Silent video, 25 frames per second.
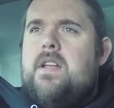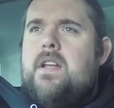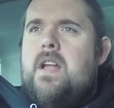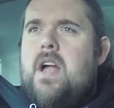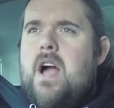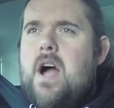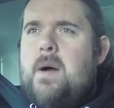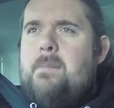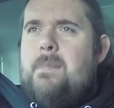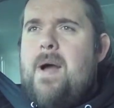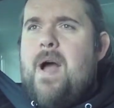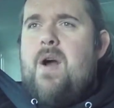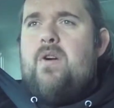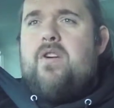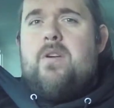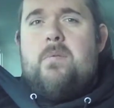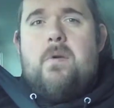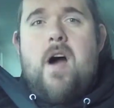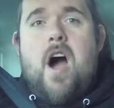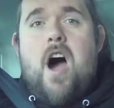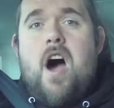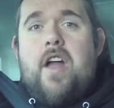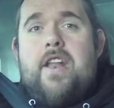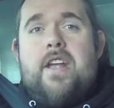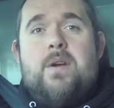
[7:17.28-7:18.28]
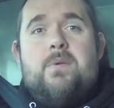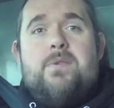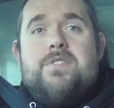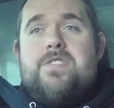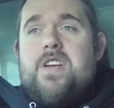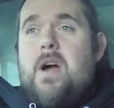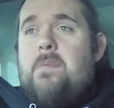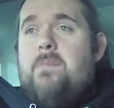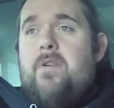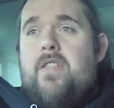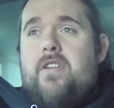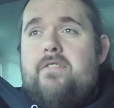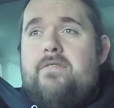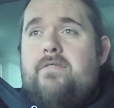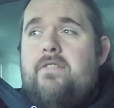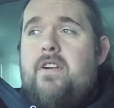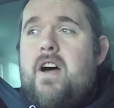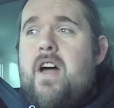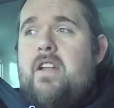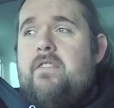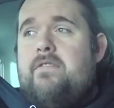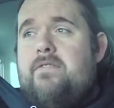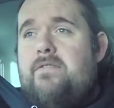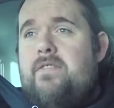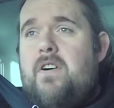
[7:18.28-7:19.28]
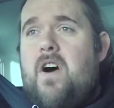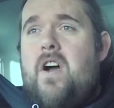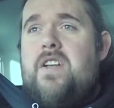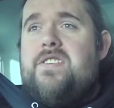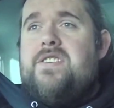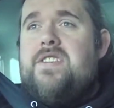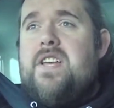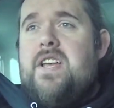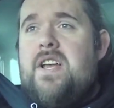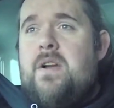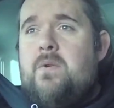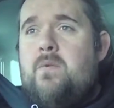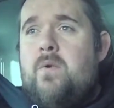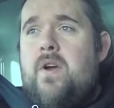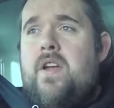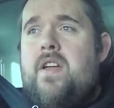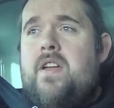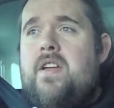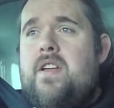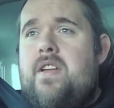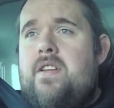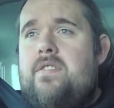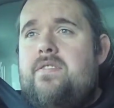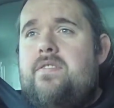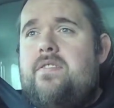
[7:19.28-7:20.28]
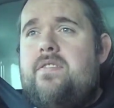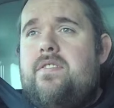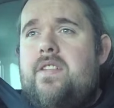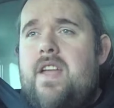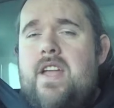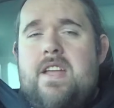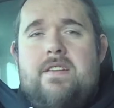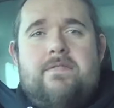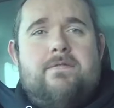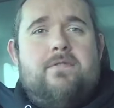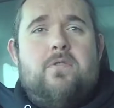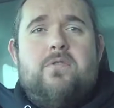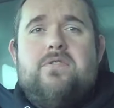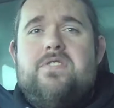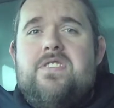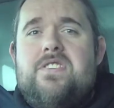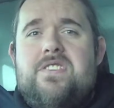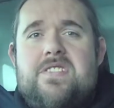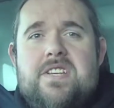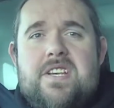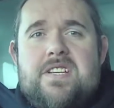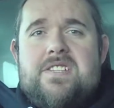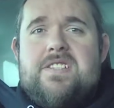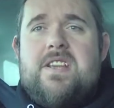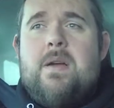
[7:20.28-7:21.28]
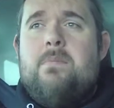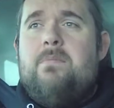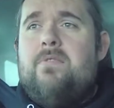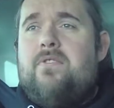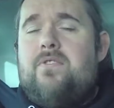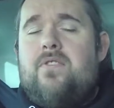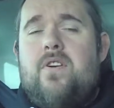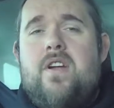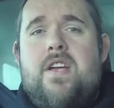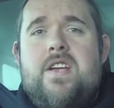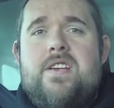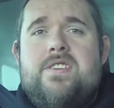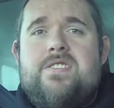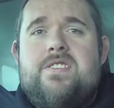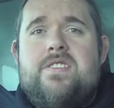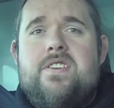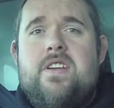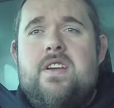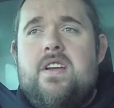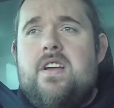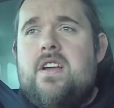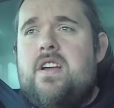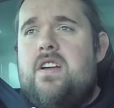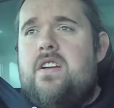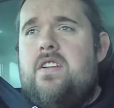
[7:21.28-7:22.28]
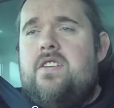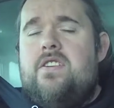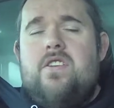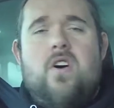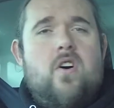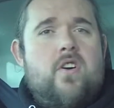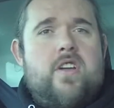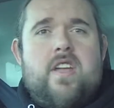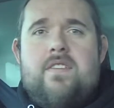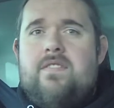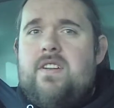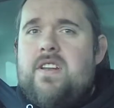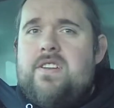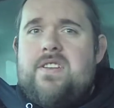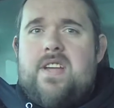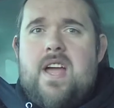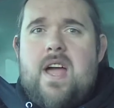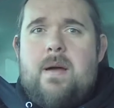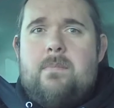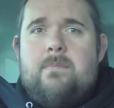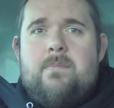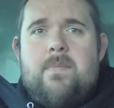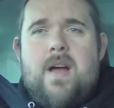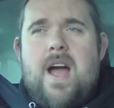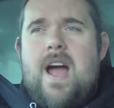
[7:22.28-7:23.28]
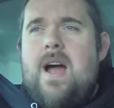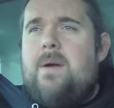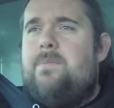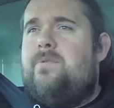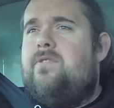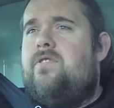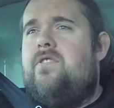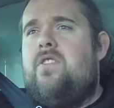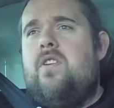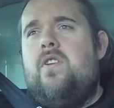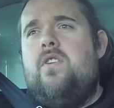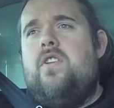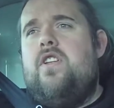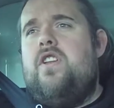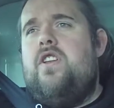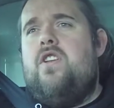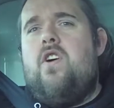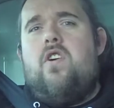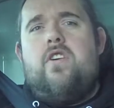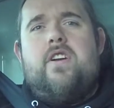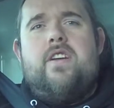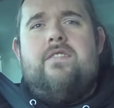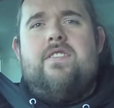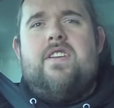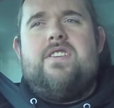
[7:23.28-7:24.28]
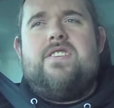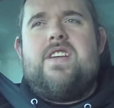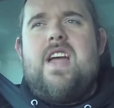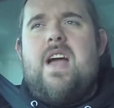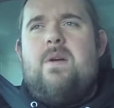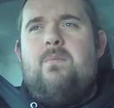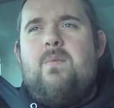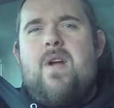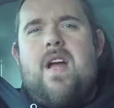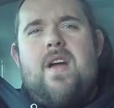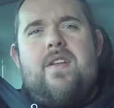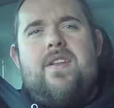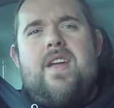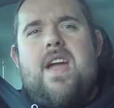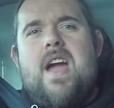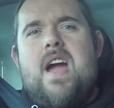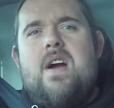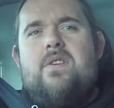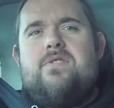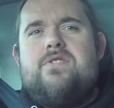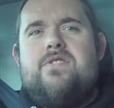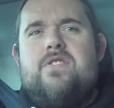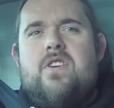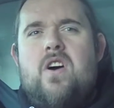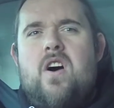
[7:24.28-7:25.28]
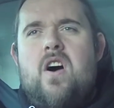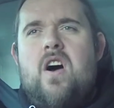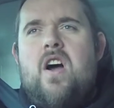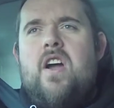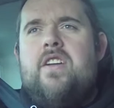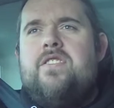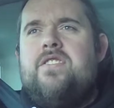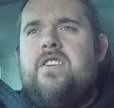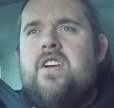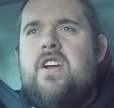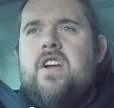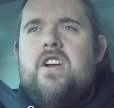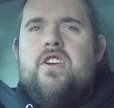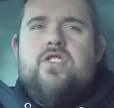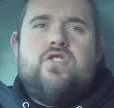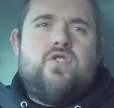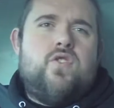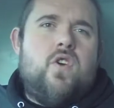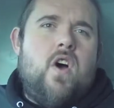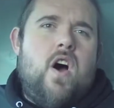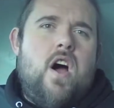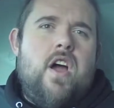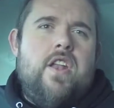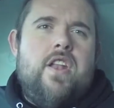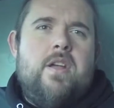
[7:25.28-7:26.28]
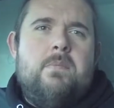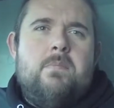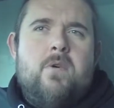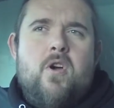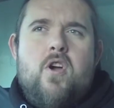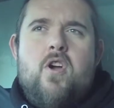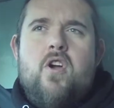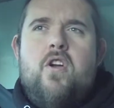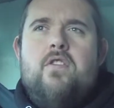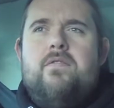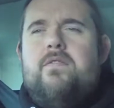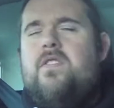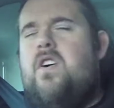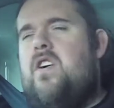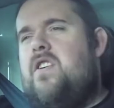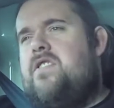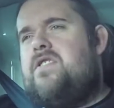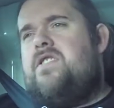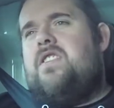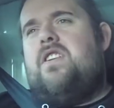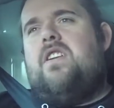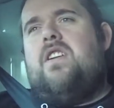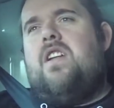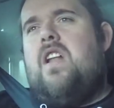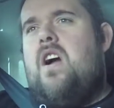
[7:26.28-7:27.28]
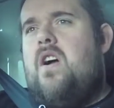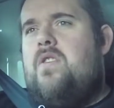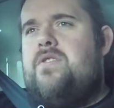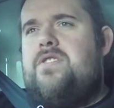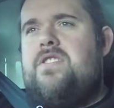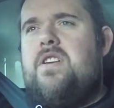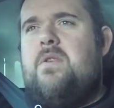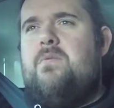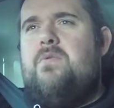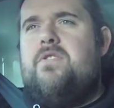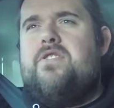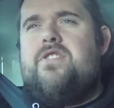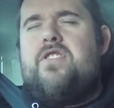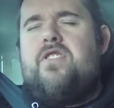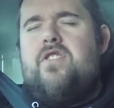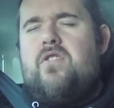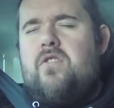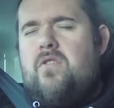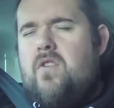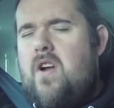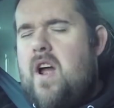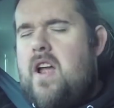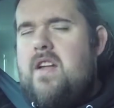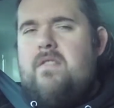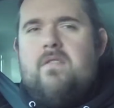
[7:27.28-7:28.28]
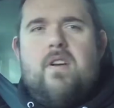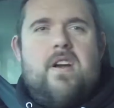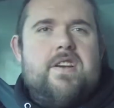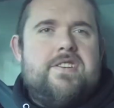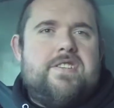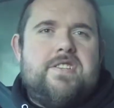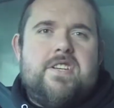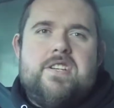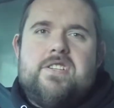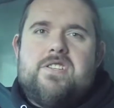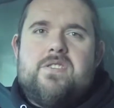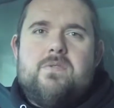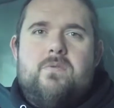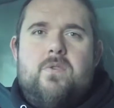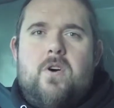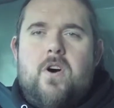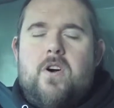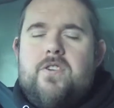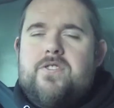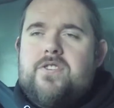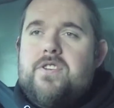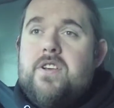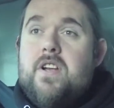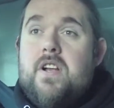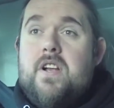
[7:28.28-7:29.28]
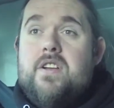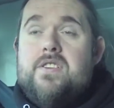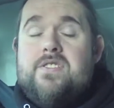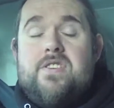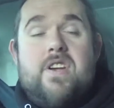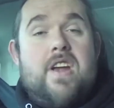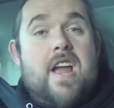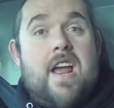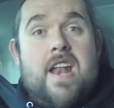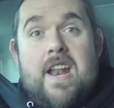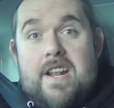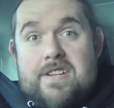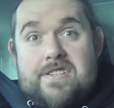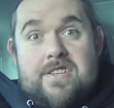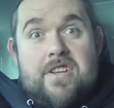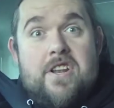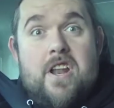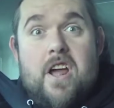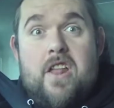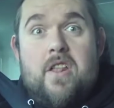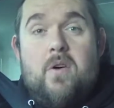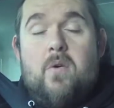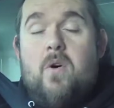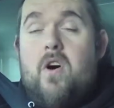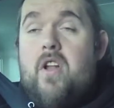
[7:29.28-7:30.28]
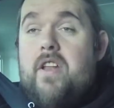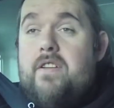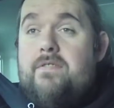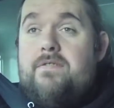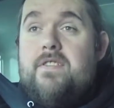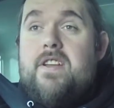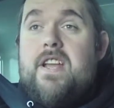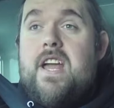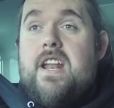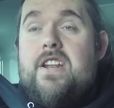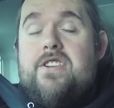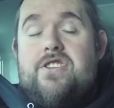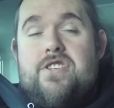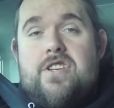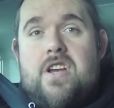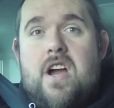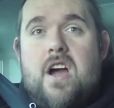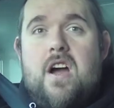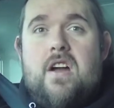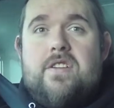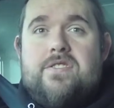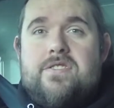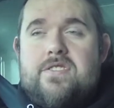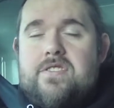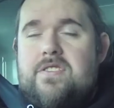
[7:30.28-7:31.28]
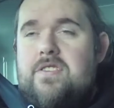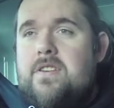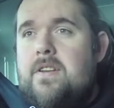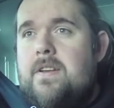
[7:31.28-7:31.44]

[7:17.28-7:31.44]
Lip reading: And Malcolm Harding was up at the front fighting with E46 M3s, not giving a damn. Absolutely not giving a damn. Round the outside, trying to move nice and close. It was great racing to watch. So again, that's another one. If you get a chance,